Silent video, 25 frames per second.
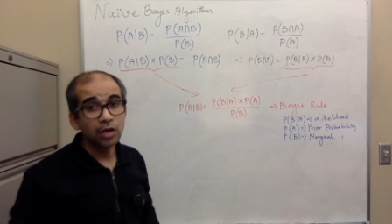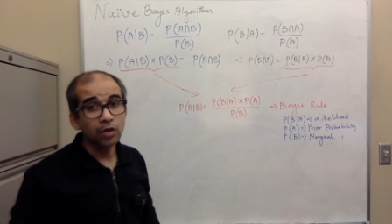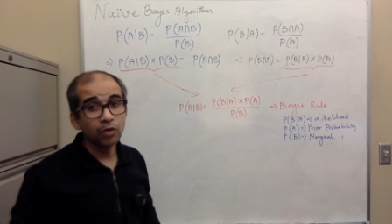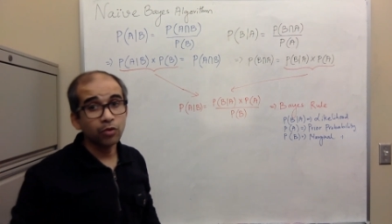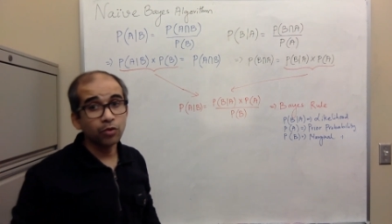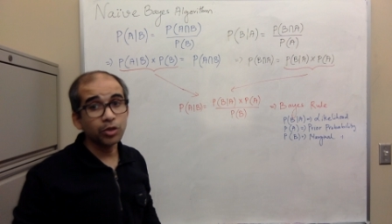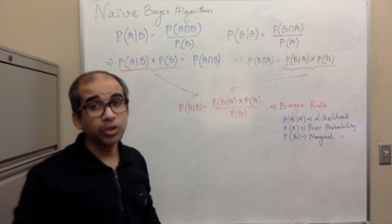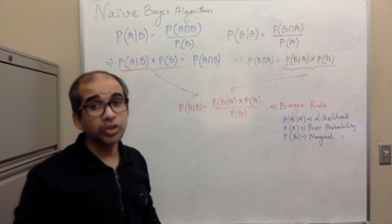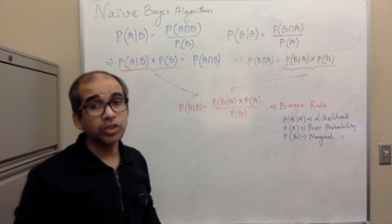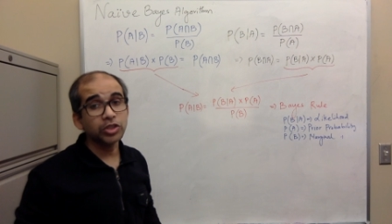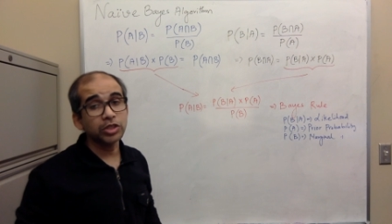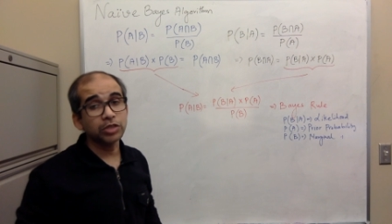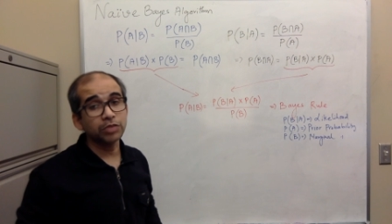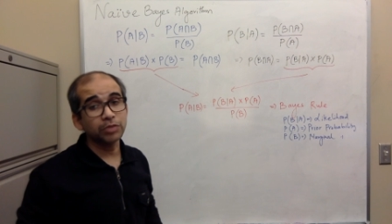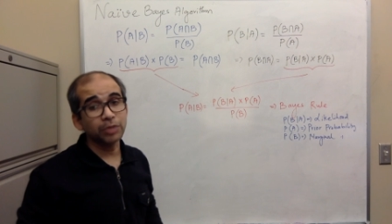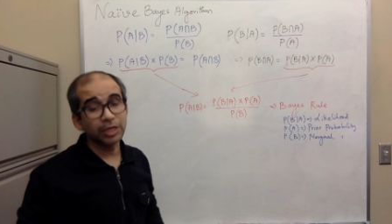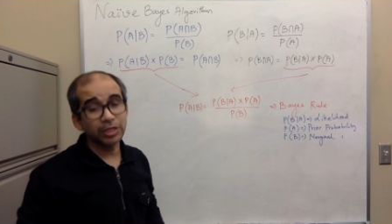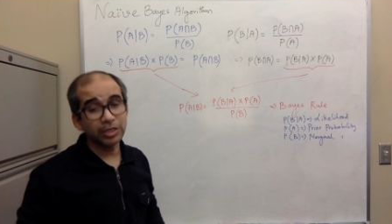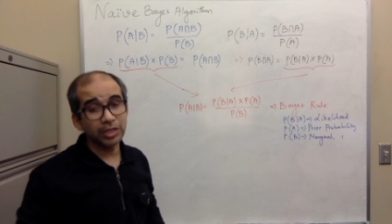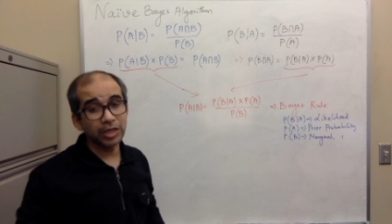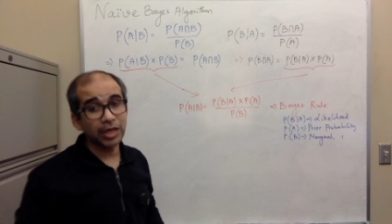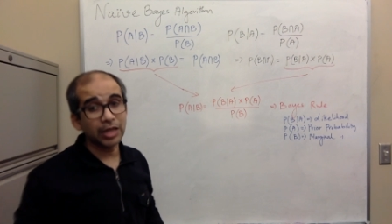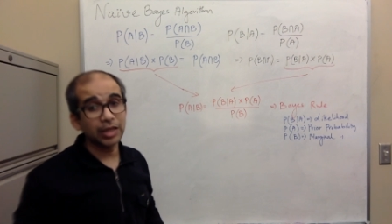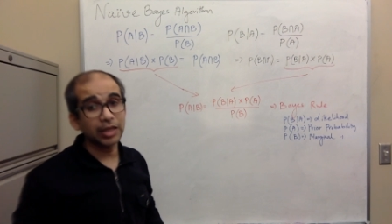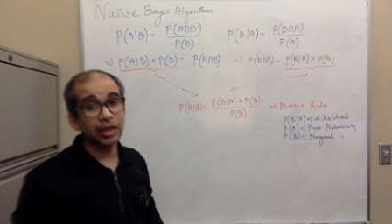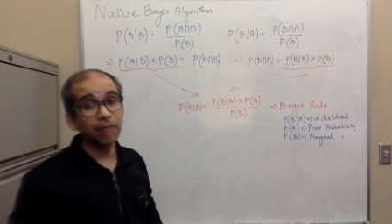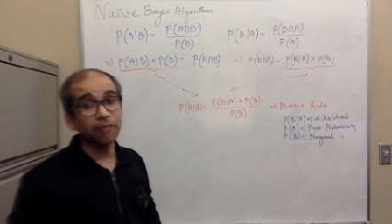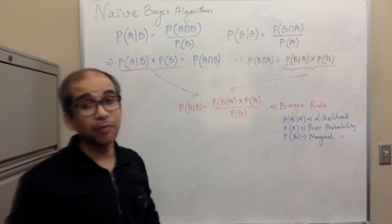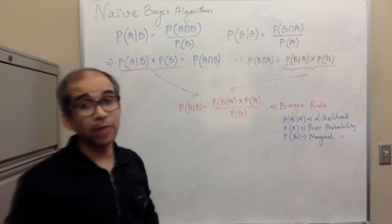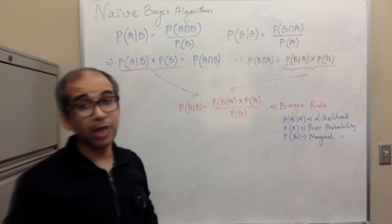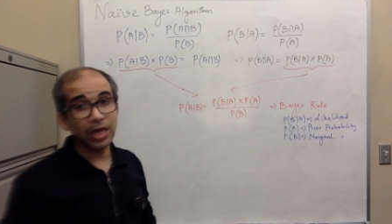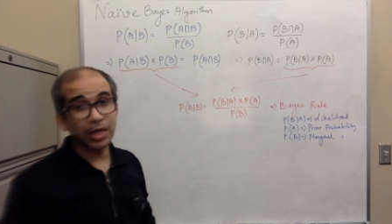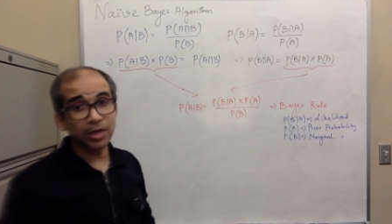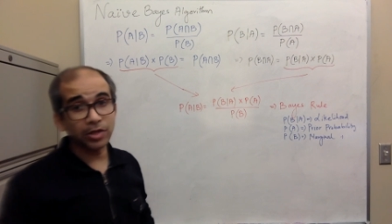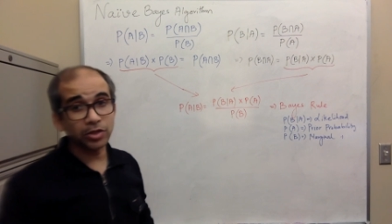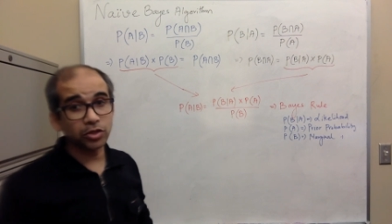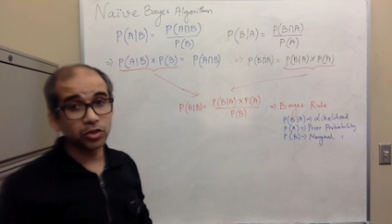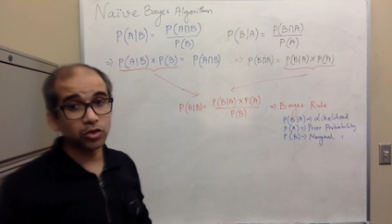which is basically the
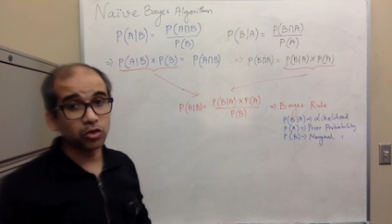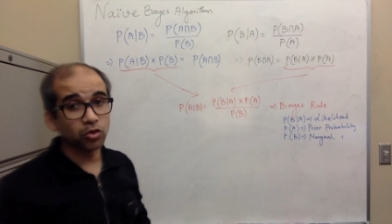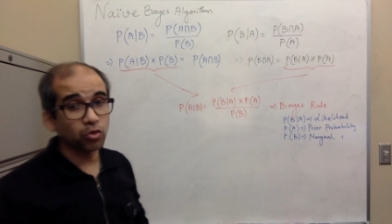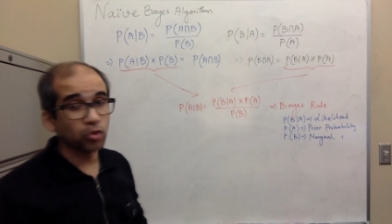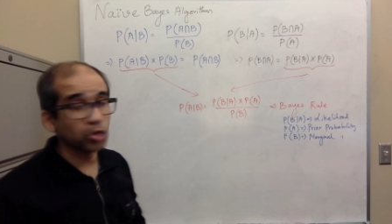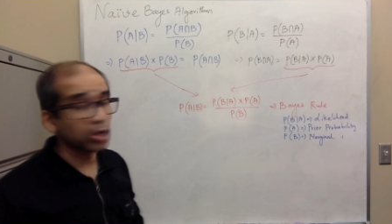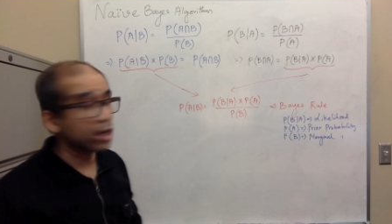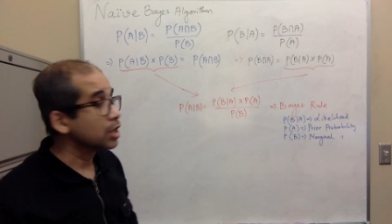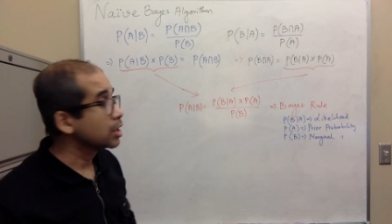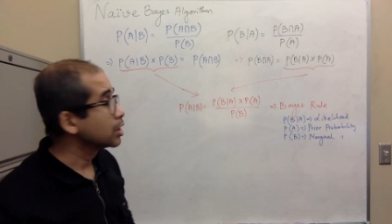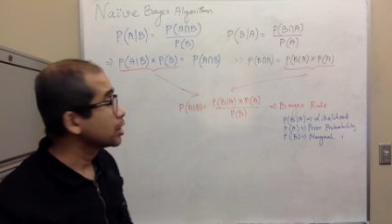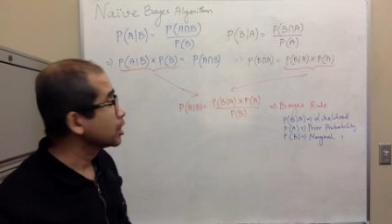Bayes rule,